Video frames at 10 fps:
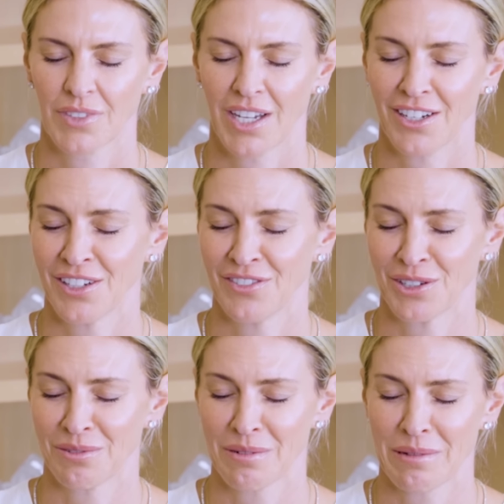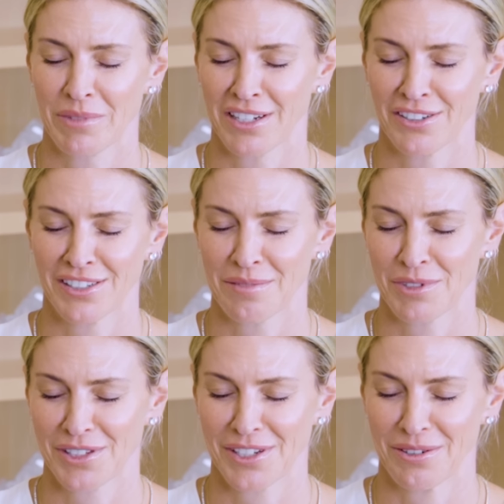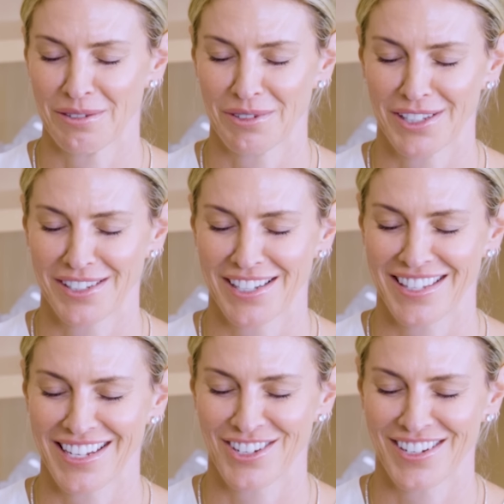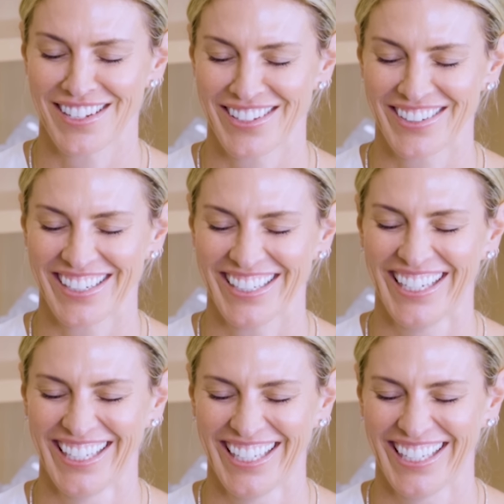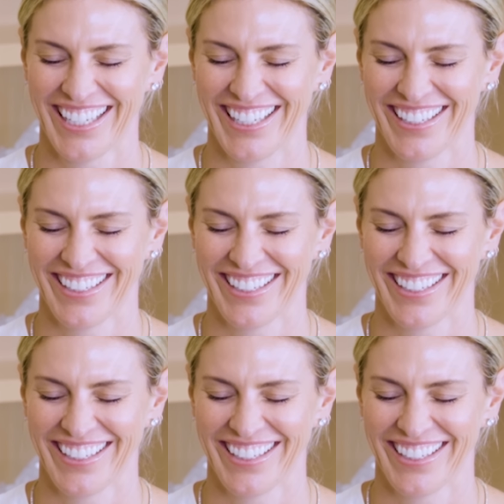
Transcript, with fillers: I don't even know where my bladder is. I'm just going you where don't the care. sensation exactly. is. Okay. yeah, it's